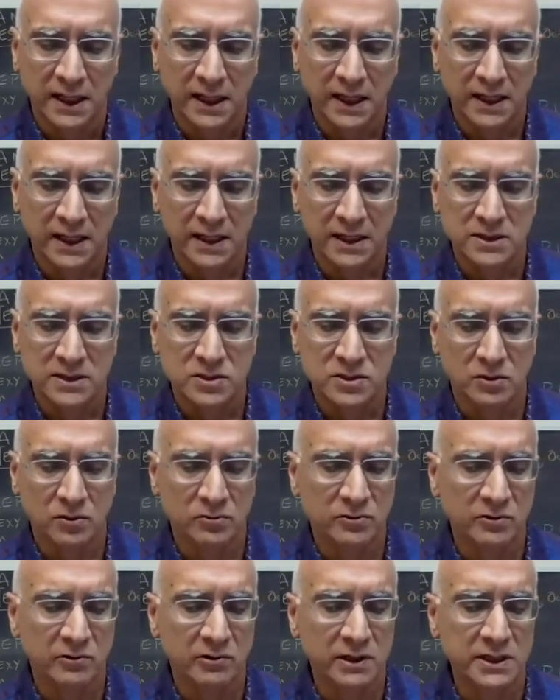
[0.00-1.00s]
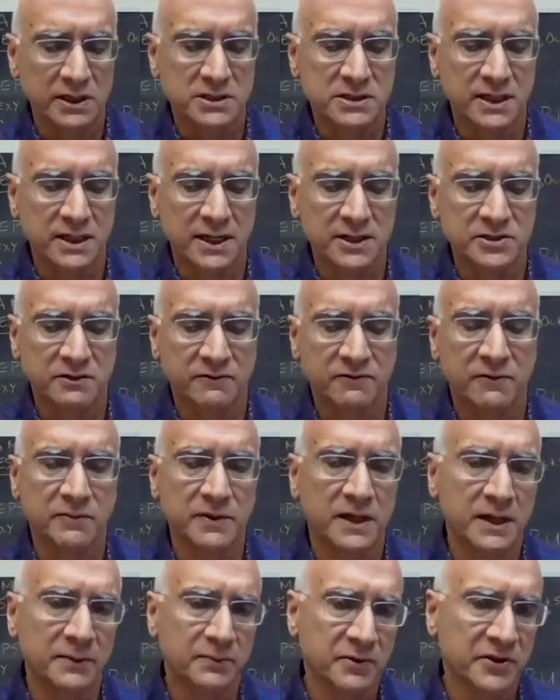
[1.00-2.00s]
And it's only released actually from
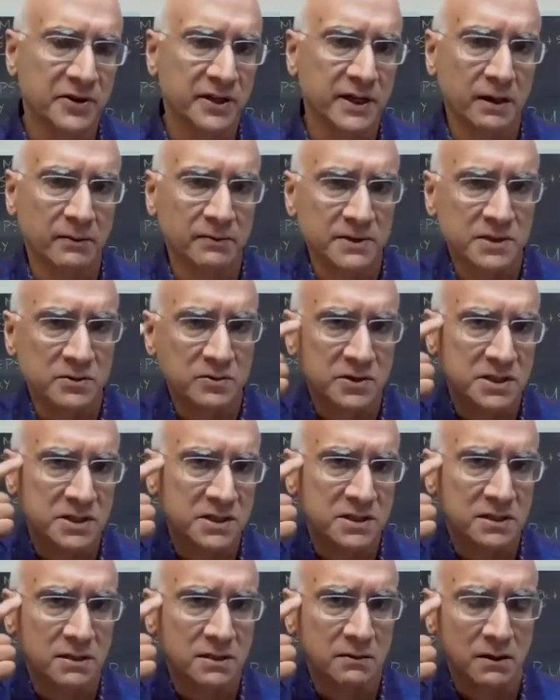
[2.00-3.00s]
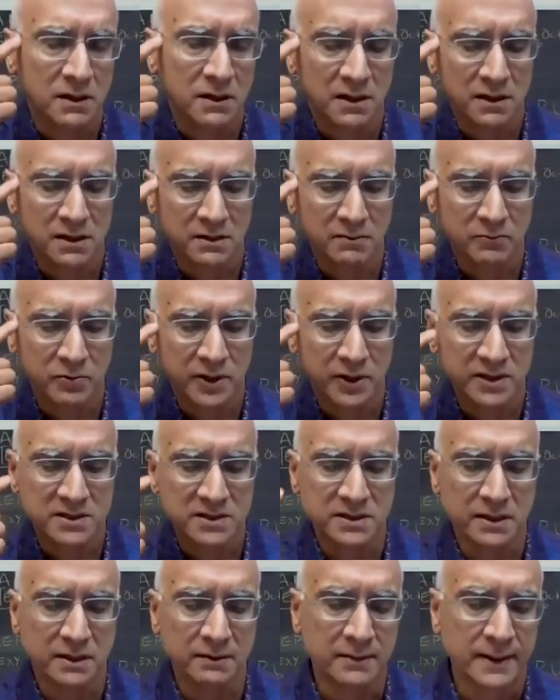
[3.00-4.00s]
the hypothalamus, which is in the
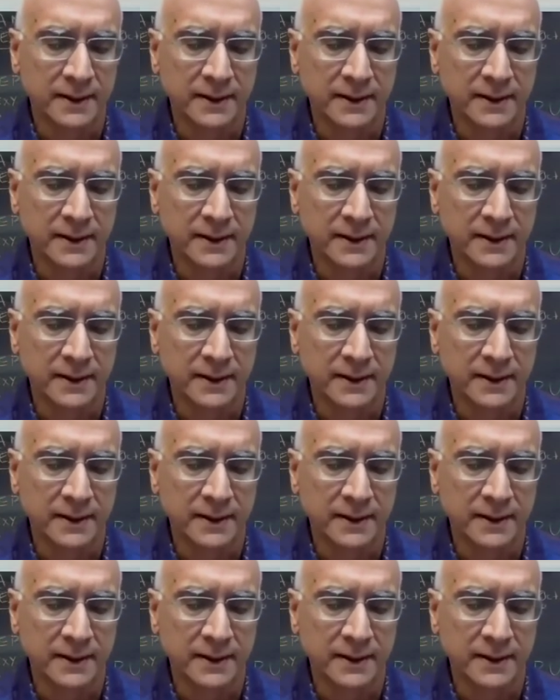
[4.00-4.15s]
brainstem.